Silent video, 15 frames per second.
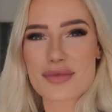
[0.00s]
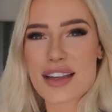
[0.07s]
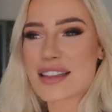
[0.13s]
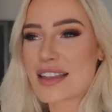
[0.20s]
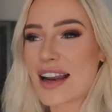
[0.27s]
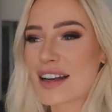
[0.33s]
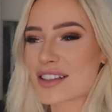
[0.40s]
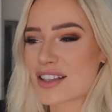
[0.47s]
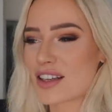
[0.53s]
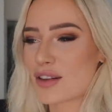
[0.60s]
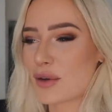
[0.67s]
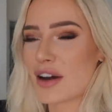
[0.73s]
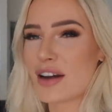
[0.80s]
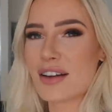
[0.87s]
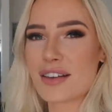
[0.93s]
Is that actually the
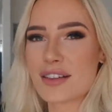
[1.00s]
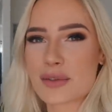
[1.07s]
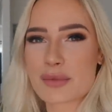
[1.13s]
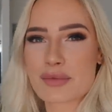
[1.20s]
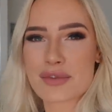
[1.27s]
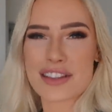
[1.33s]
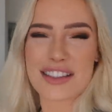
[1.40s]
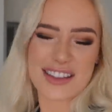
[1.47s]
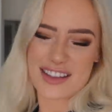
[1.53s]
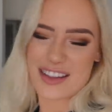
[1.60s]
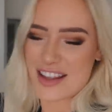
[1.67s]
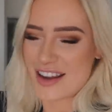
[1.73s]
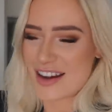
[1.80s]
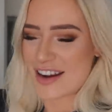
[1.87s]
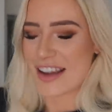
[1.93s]
word? Yeah.
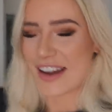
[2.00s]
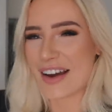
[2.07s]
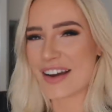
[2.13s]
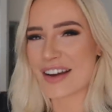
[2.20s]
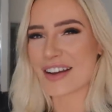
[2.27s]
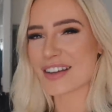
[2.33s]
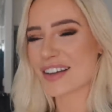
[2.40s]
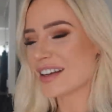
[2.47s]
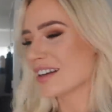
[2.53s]
There you go.